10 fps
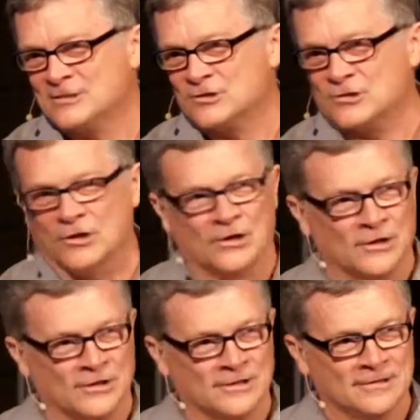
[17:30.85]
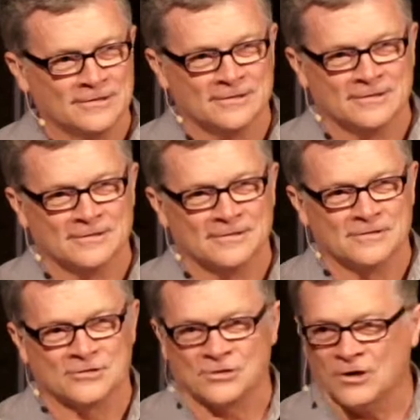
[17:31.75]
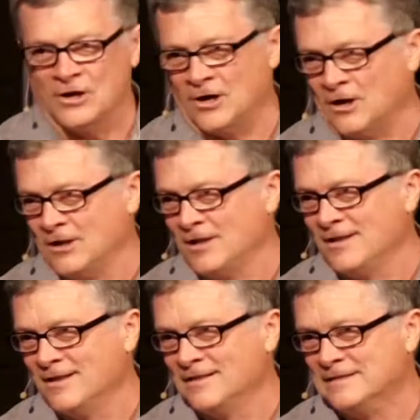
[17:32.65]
Saul, Saul,